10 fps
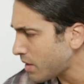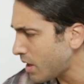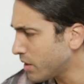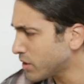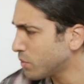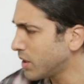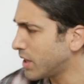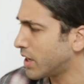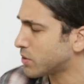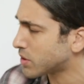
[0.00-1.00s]
this is a
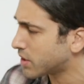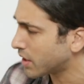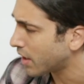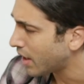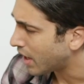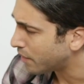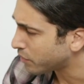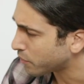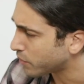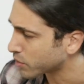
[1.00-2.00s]
really interesting
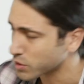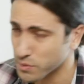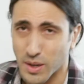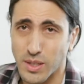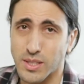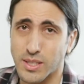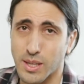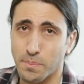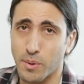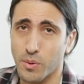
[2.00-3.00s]
envelope filter. It's very
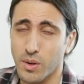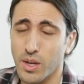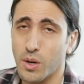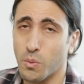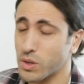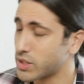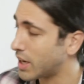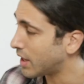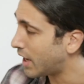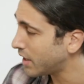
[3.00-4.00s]
simple, which
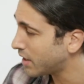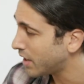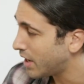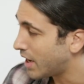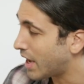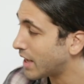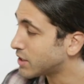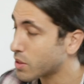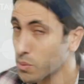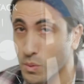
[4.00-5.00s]
I like. It
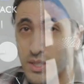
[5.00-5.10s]
has 3